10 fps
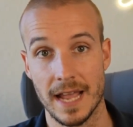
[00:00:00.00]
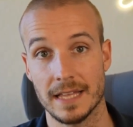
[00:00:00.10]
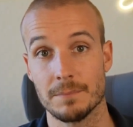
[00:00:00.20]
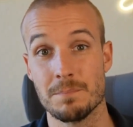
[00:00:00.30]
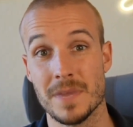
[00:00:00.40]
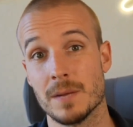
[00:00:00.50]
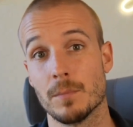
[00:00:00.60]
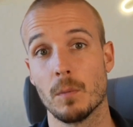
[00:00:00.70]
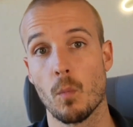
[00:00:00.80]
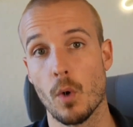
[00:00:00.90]
at
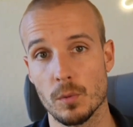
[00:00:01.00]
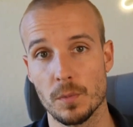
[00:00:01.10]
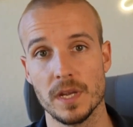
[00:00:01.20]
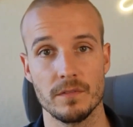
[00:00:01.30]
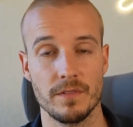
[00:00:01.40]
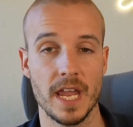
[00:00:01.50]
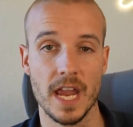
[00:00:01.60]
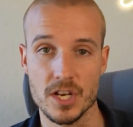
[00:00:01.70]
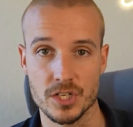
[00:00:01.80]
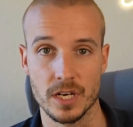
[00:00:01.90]
minimum one week of
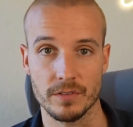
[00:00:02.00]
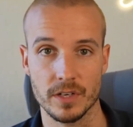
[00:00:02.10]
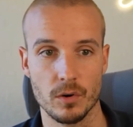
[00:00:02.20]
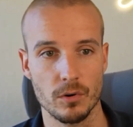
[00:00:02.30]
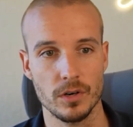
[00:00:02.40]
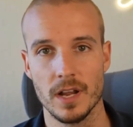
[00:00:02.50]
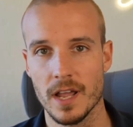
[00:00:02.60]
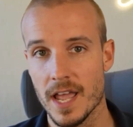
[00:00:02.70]
vacation every quarter,